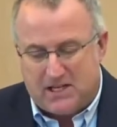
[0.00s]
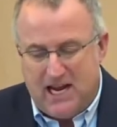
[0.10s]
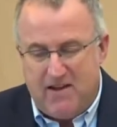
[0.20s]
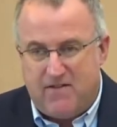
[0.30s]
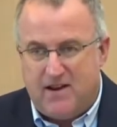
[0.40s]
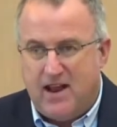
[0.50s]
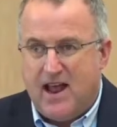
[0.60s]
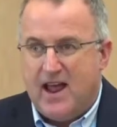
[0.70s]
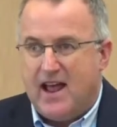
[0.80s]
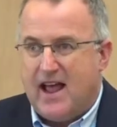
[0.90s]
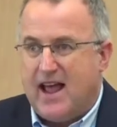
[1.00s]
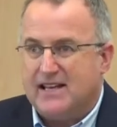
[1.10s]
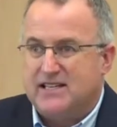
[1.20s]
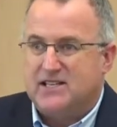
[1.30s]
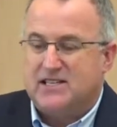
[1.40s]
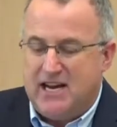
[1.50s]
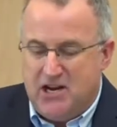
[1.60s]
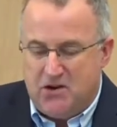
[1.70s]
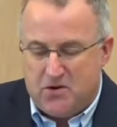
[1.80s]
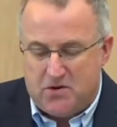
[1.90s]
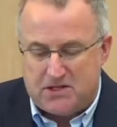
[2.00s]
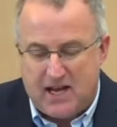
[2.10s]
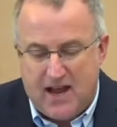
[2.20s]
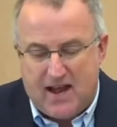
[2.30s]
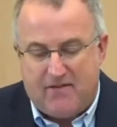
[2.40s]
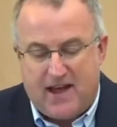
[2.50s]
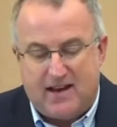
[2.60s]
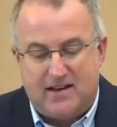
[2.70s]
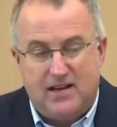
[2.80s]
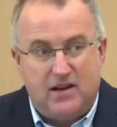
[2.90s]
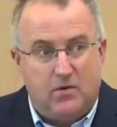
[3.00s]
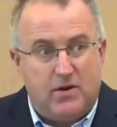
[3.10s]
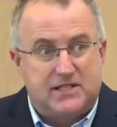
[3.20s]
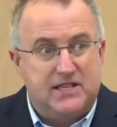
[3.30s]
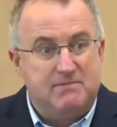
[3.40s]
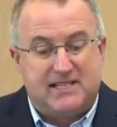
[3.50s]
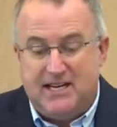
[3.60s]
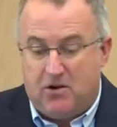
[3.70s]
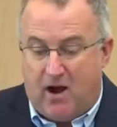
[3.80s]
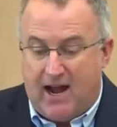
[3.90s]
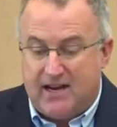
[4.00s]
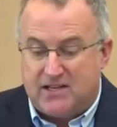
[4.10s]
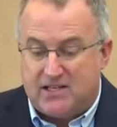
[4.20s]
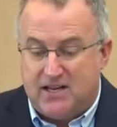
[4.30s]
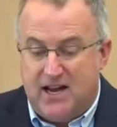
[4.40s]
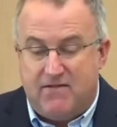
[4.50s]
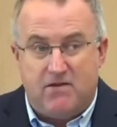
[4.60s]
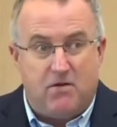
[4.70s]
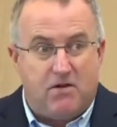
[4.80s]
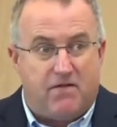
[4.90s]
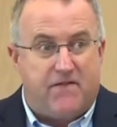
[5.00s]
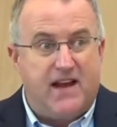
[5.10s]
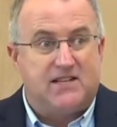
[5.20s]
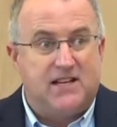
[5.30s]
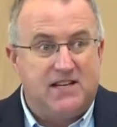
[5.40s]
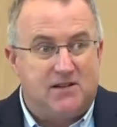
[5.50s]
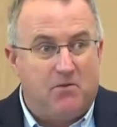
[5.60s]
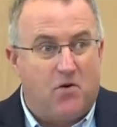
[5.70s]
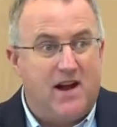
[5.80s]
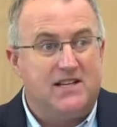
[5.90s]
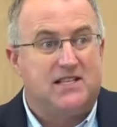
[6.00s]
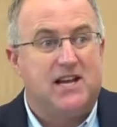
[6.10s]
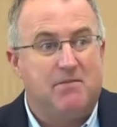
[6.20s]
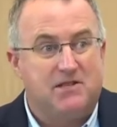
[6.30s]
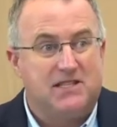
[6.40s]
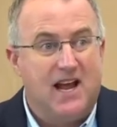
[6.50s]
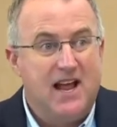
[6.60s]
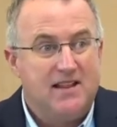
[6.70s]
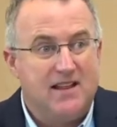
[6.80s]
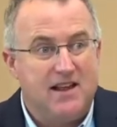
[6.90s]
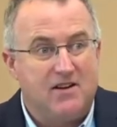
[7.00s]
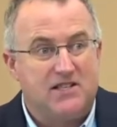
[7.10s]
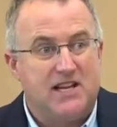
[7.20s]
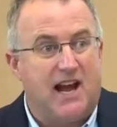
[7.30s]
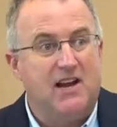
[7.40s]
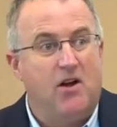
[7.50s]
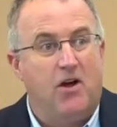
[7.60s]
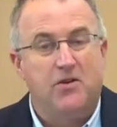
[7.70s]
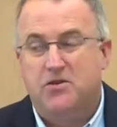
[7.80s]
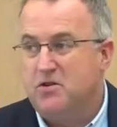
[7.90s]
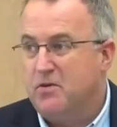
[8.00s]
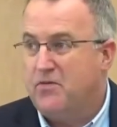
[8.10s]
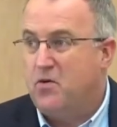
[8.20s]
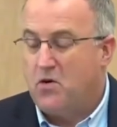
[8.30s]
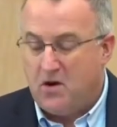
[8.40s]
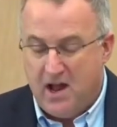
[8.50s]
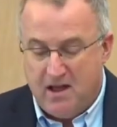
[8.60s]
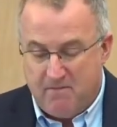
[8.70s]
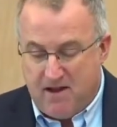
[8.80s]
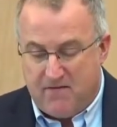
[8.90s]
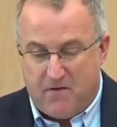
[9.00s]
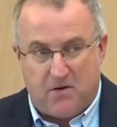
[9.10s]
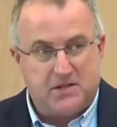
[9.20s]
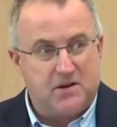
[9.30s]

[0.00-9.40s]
even as the seniors have had to deal with some senioritis, even though they're facing some great steps that they are signed on to before May 1st.